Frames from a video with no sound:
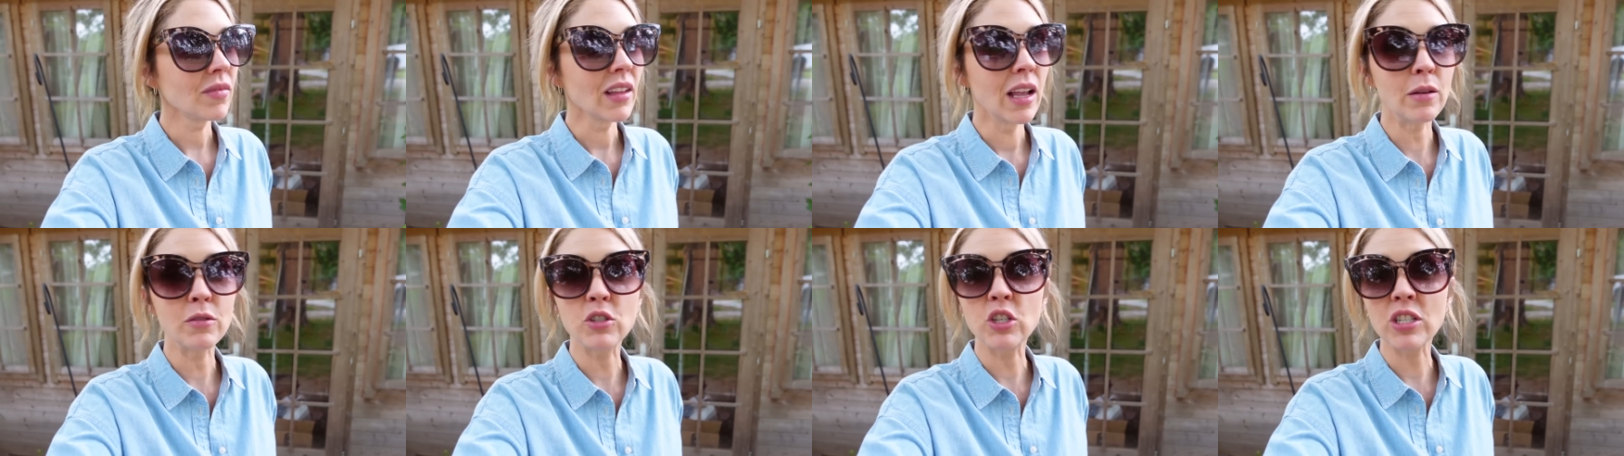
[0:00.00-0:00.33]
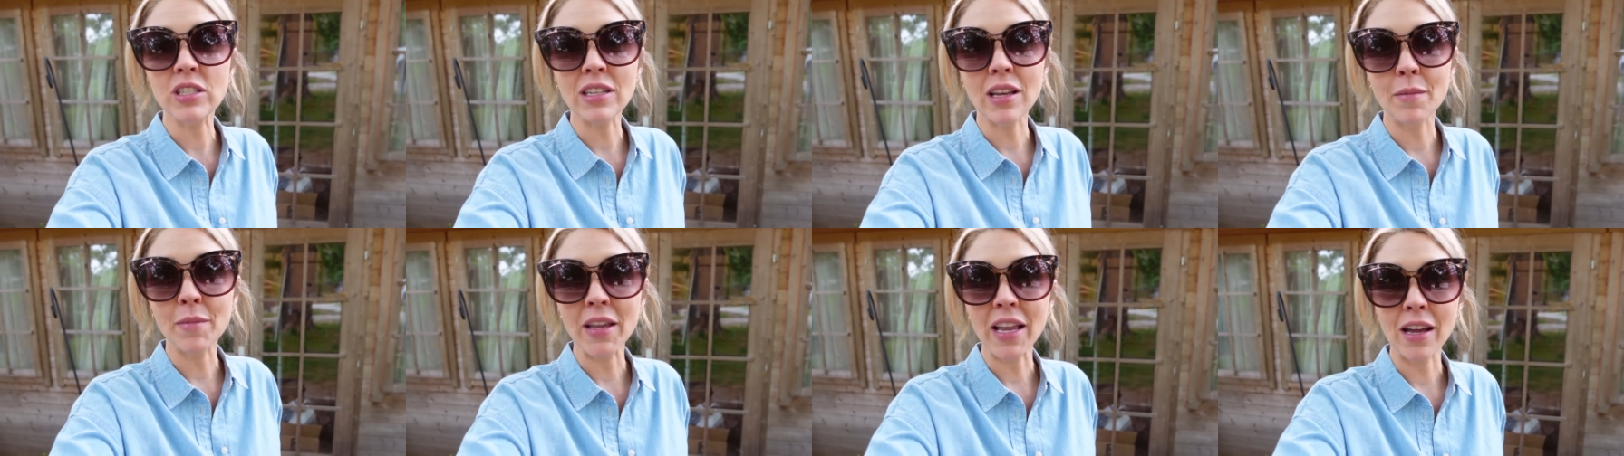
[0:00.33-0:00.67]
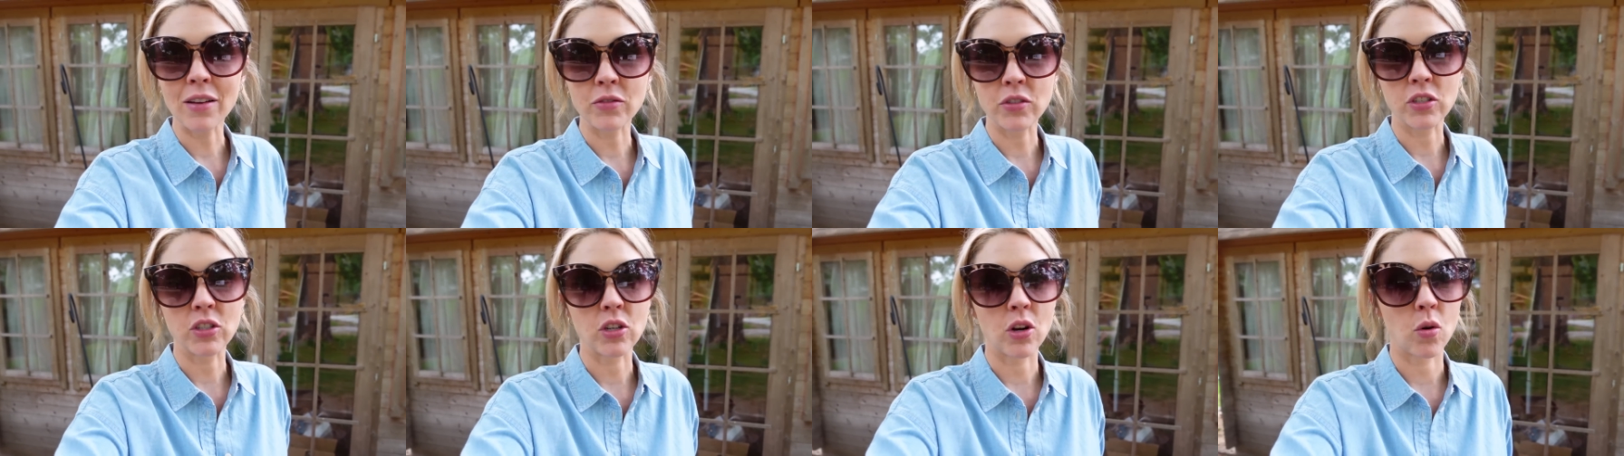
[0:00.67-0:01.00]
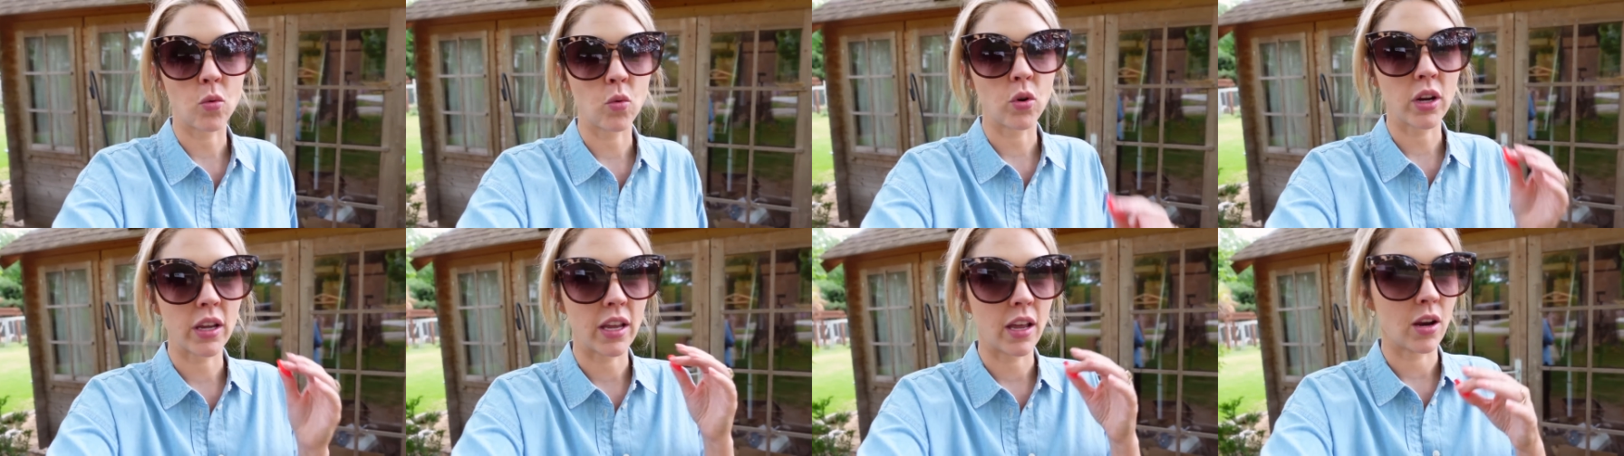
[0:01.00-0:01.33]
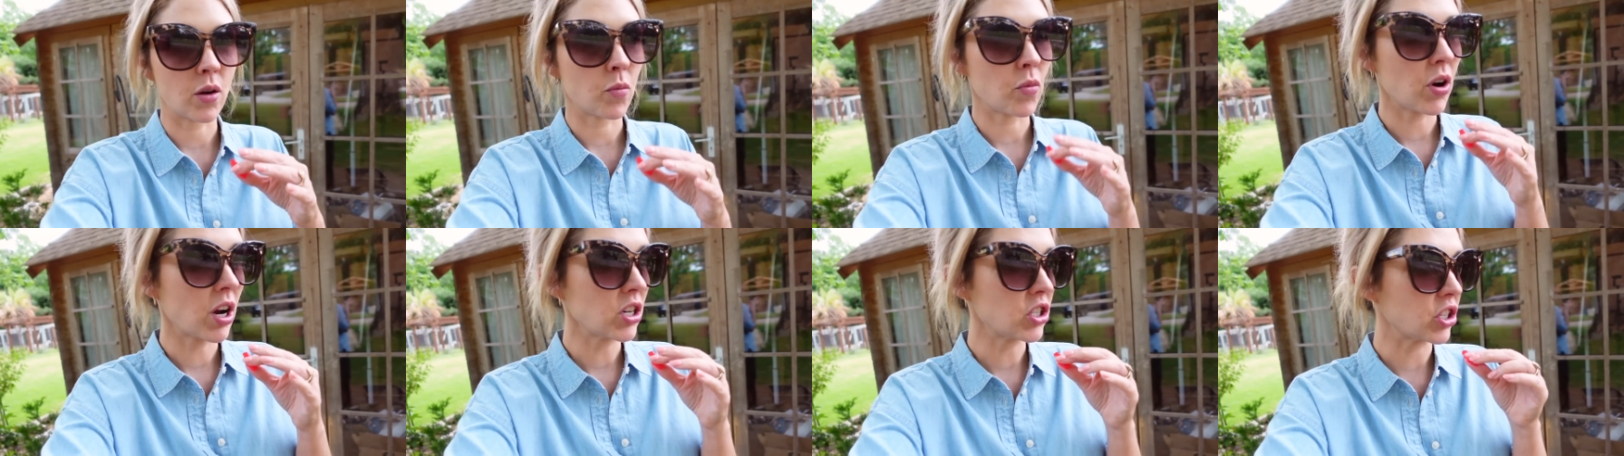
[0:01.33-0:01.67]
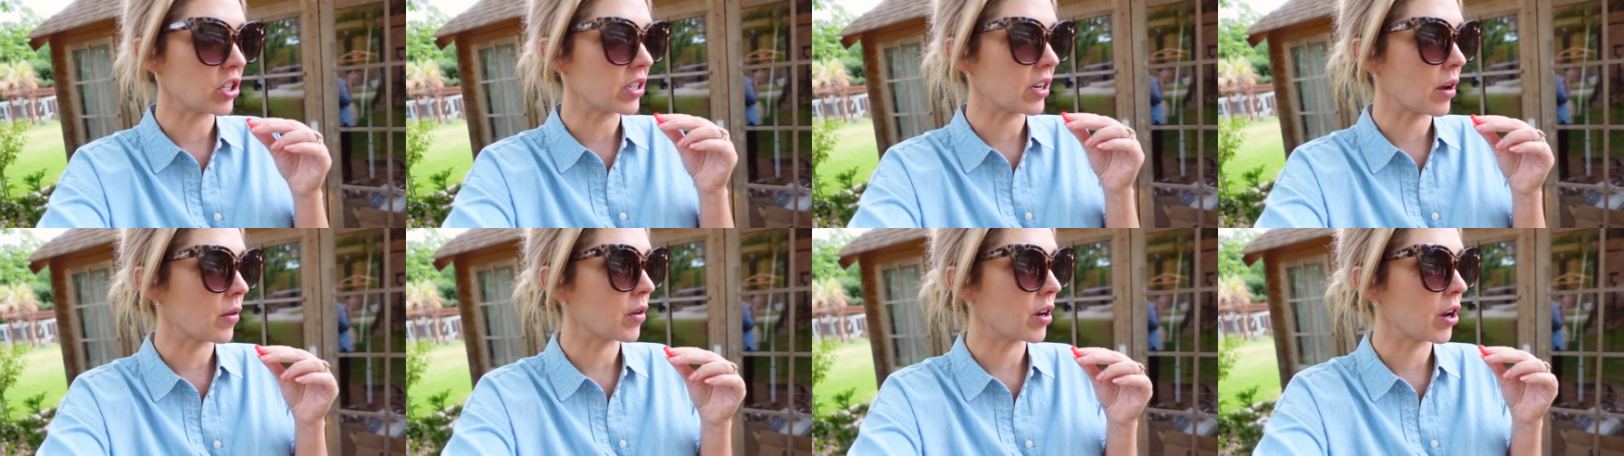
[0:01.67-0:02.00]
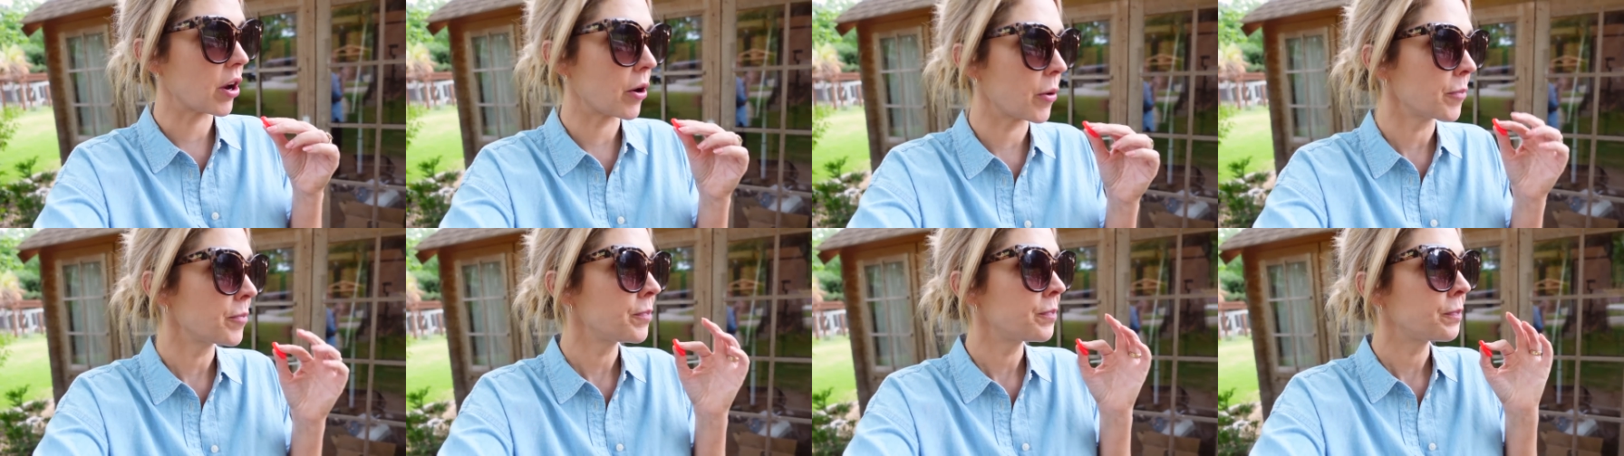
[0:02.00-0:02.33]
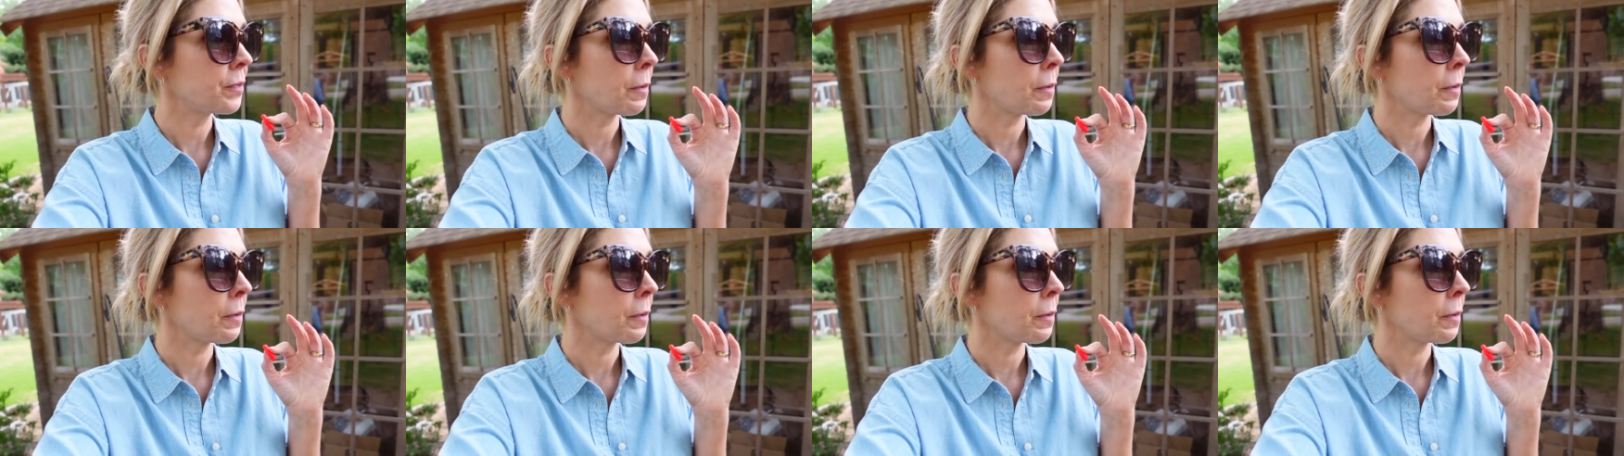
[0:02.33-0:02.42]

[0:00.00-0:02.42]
I was just coming out to start working on a project out here.